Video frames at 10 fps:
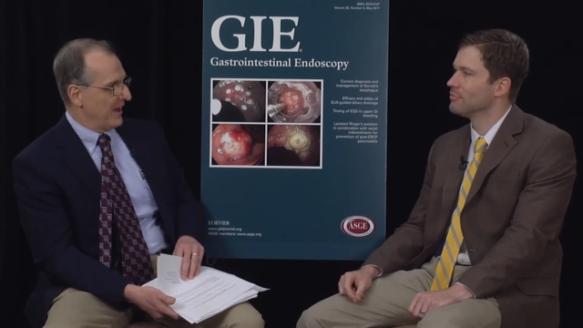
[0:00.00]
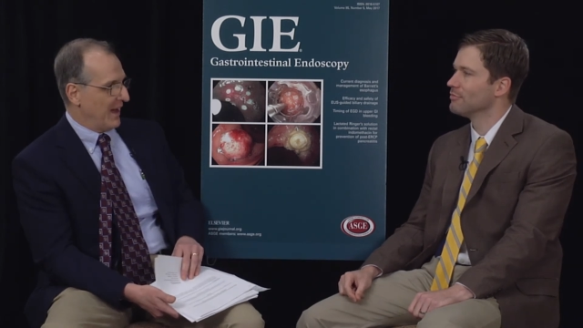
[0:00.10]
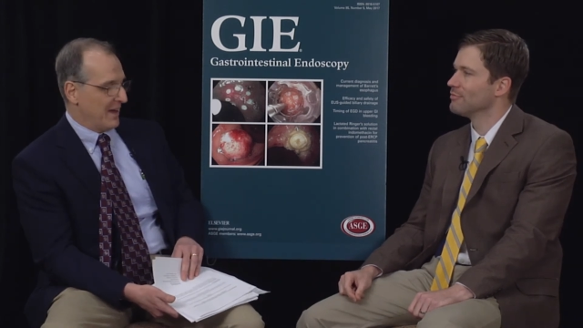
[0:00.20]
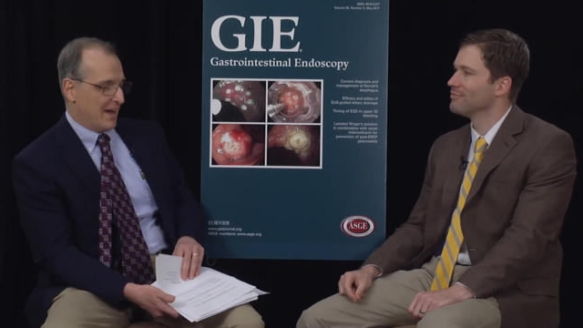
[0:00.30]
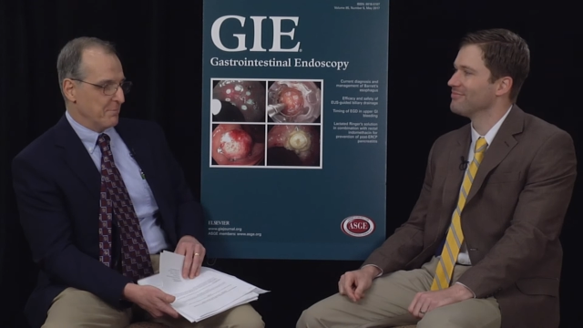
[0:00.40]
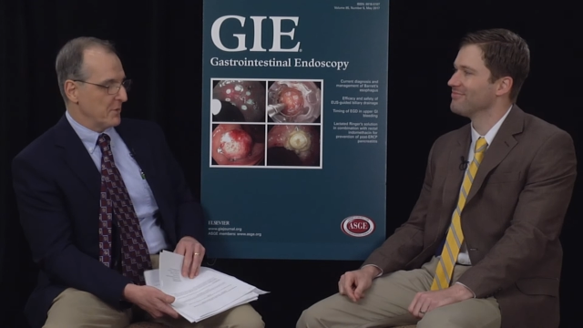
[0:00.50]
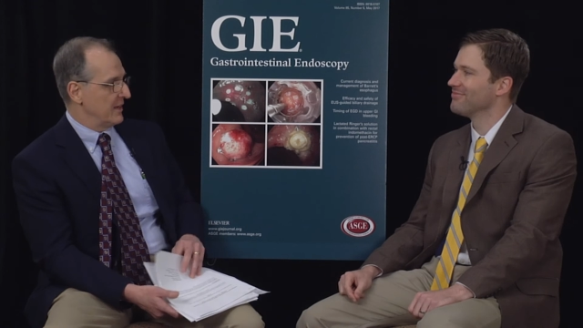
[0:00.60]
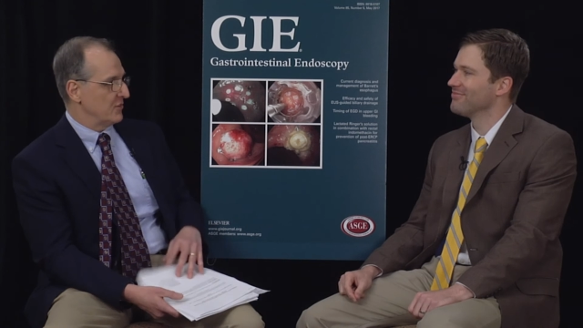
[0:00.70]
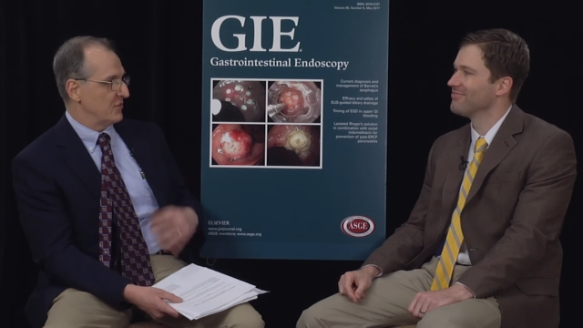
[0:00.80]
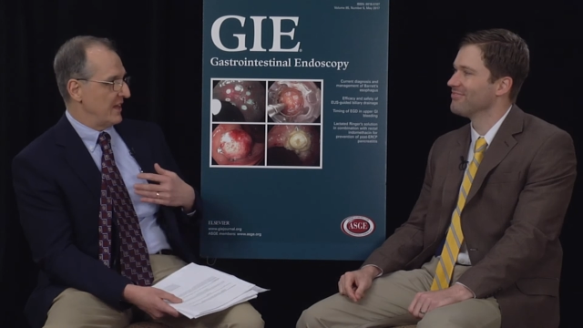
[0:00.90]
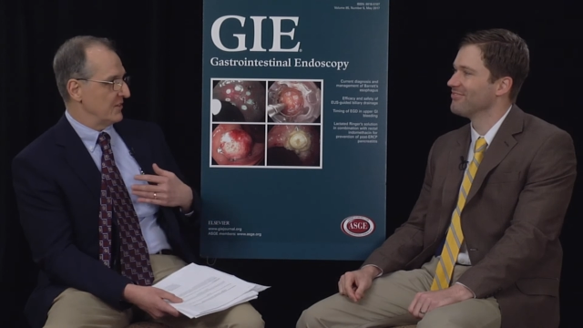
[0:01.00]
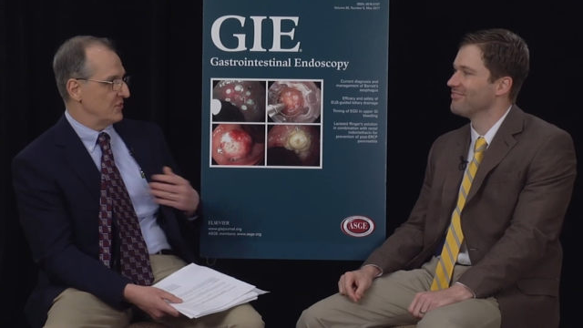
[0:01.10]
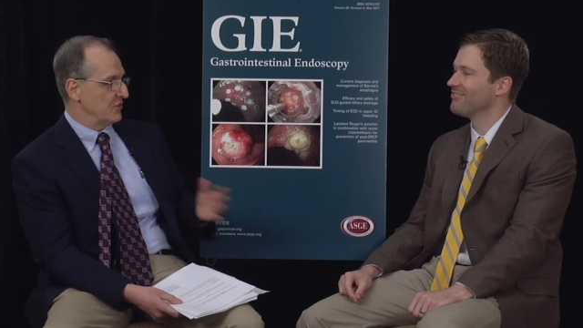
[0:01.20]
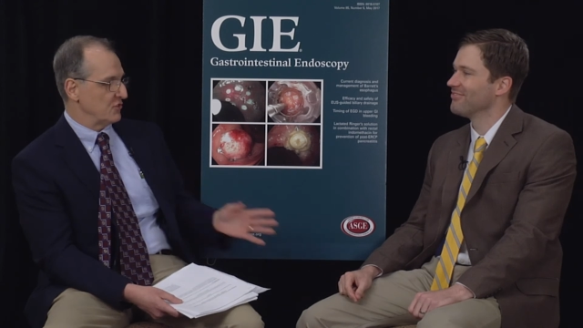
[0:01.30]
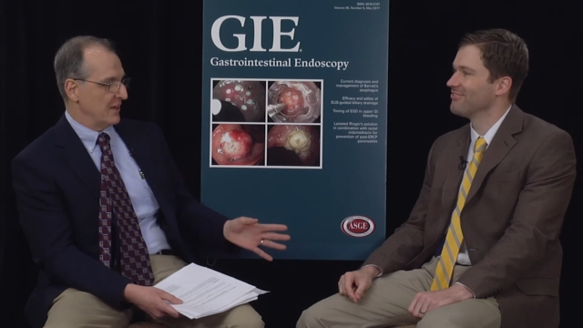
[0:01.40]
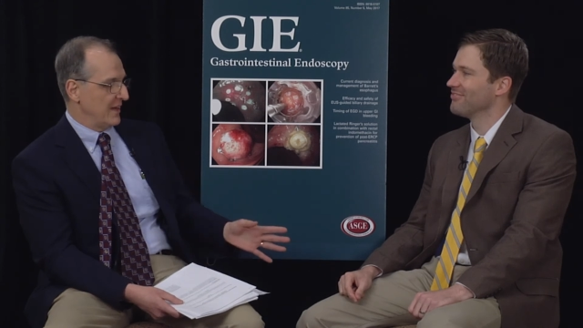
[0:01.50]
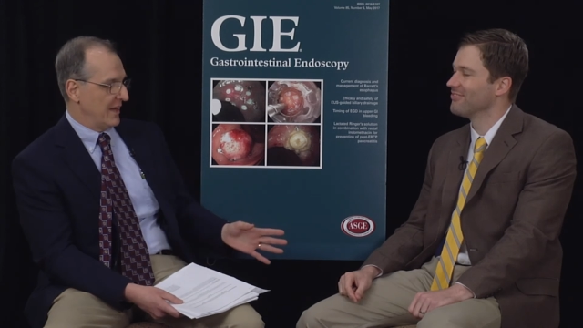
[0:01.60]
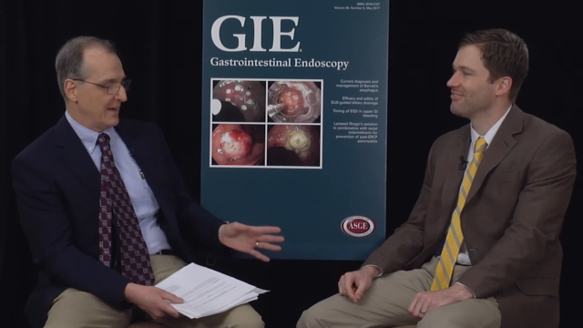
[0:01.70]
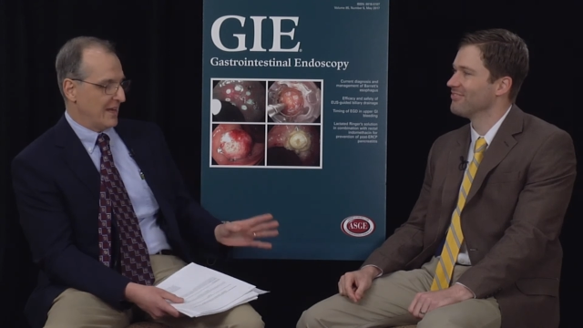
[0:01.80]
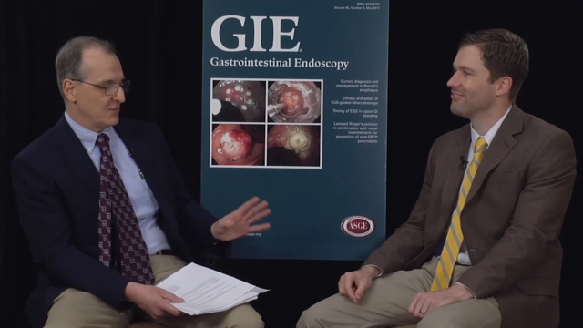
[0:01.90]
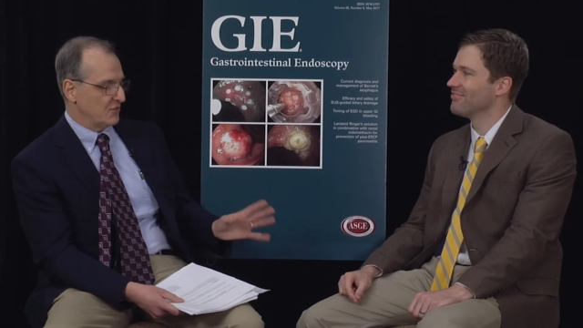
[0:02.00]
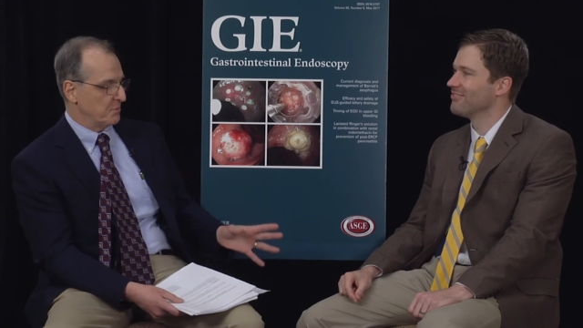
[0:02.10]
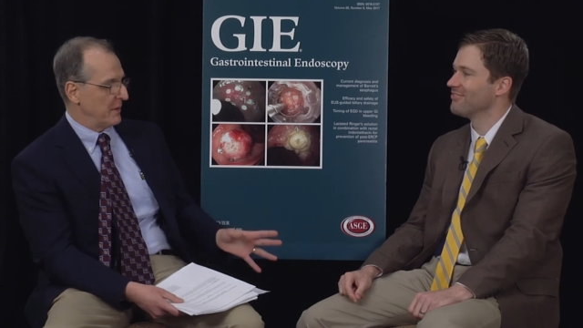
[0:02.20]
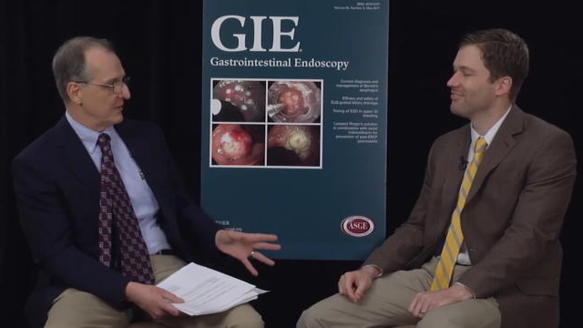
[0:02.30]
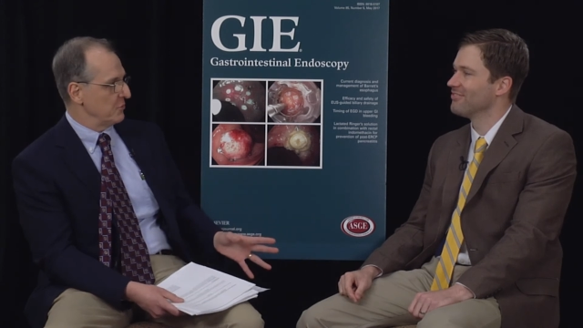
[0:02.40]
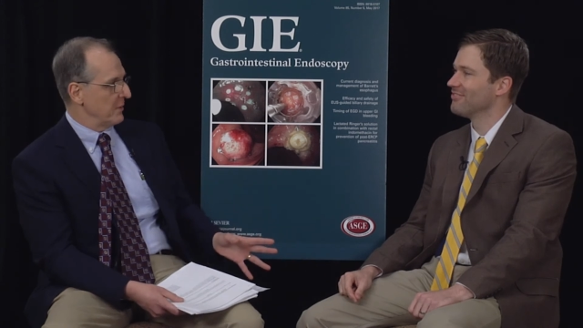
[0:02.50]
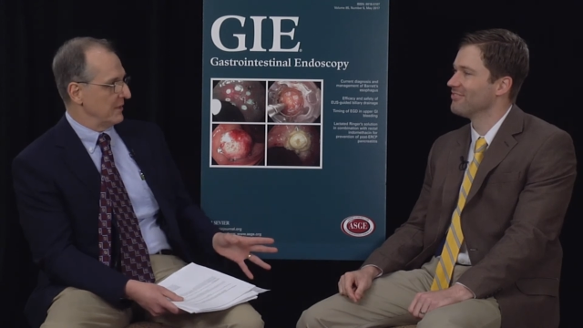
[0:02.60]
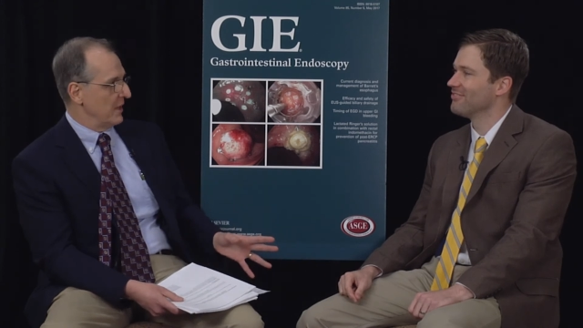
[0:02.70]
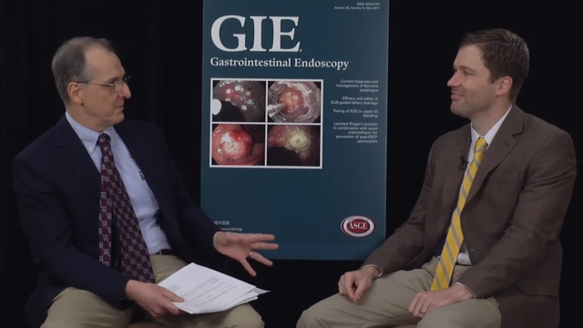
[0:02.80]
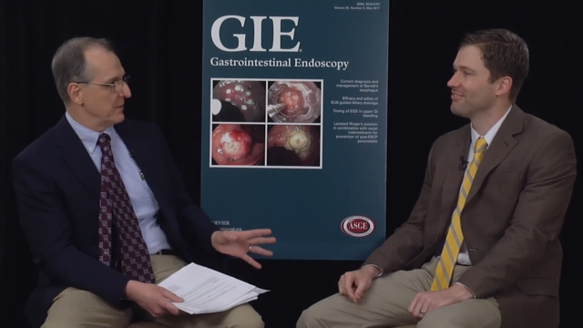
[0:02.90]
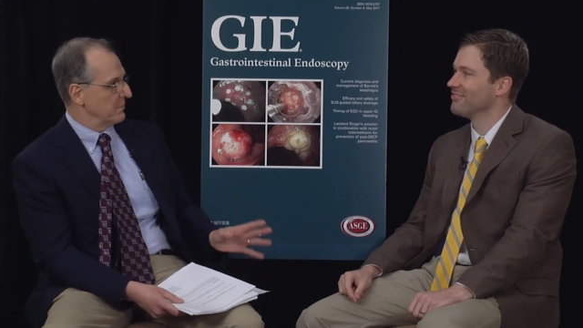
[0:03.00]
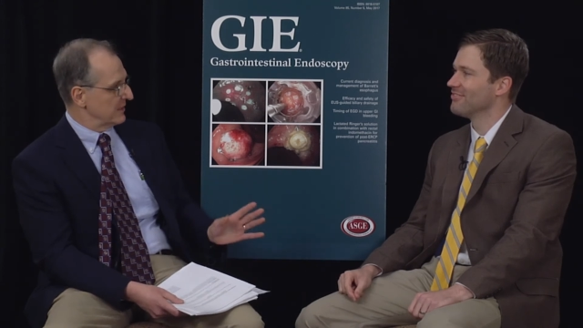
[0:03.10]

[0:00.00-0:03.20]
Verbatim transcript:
Speaker 1: Uh, I'm not a statistician, and I suspect you may not be,